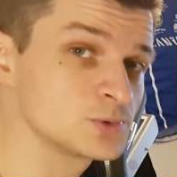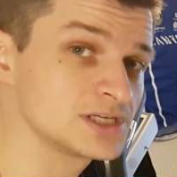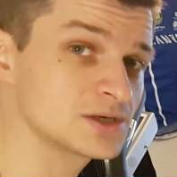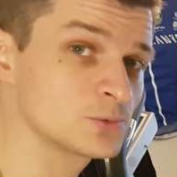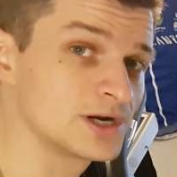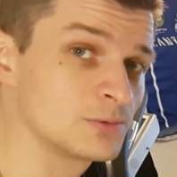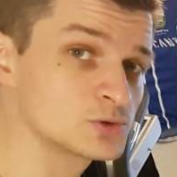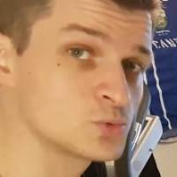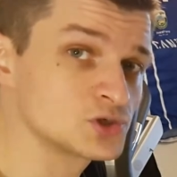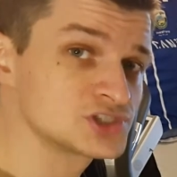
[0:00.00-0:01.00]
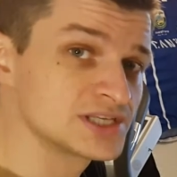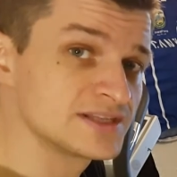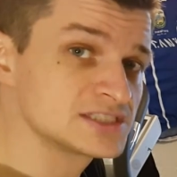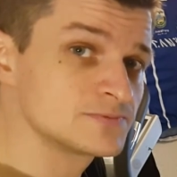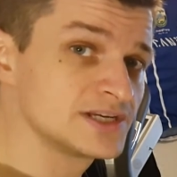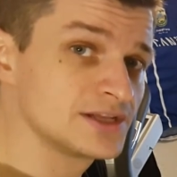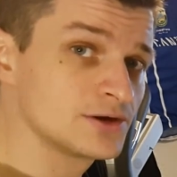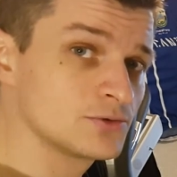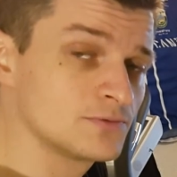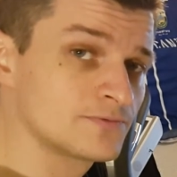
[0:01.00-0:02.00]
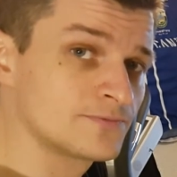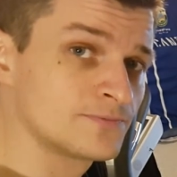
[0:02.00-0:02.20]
week when I was watching this video